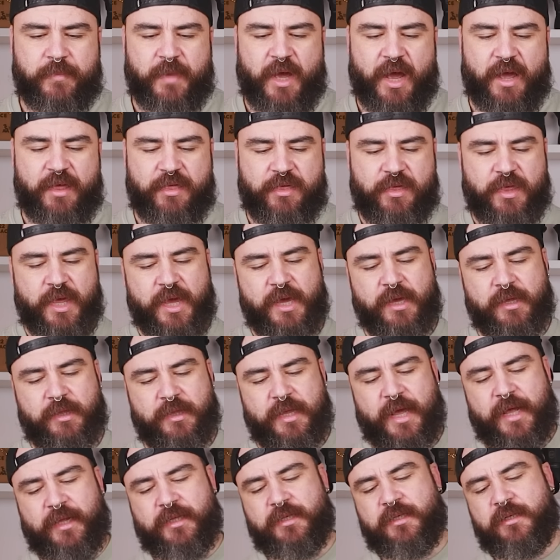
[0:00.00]
I think
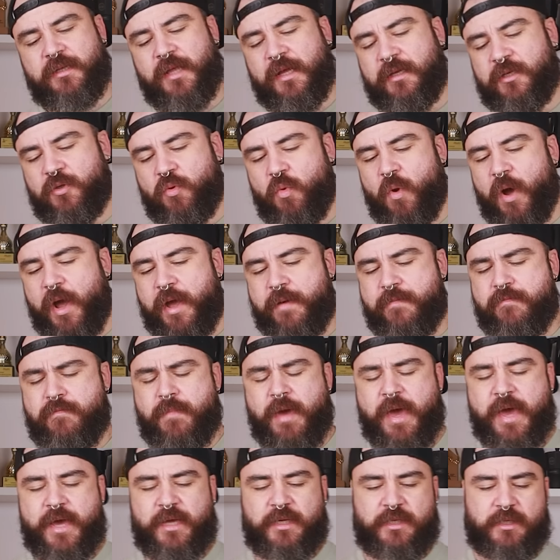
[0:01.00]
that's why it
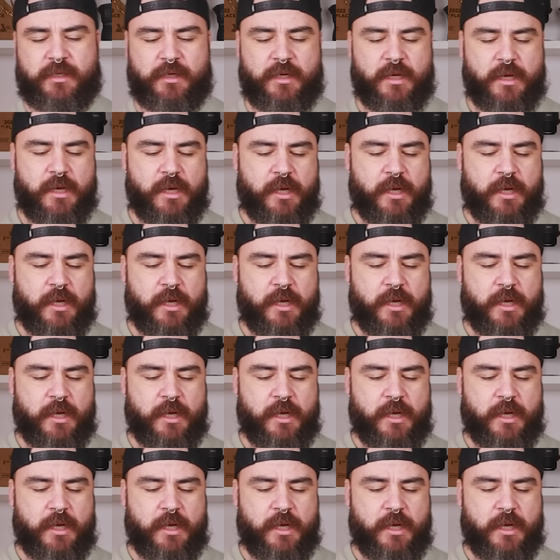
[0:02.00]
makes